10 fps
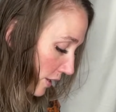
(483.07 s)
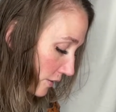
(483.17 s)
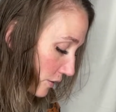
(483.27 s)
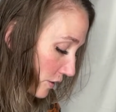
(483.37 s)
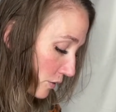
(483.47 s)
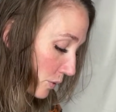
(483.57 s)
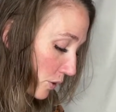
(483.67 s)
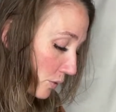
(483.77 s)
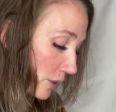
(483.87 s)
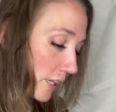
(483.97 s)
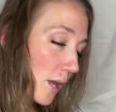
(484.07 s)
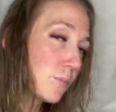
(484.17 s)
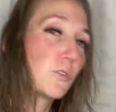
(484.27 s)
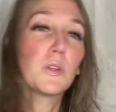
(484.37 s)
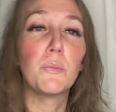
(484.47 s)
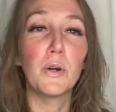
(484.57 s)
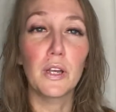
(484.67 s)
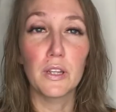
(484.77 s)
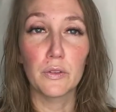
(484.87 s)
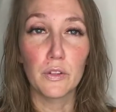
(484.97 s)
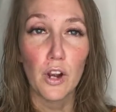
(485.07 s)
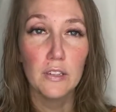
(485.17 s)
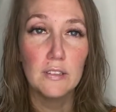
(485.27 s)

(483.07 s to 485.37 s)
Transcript: So this one only comes with the book and those cards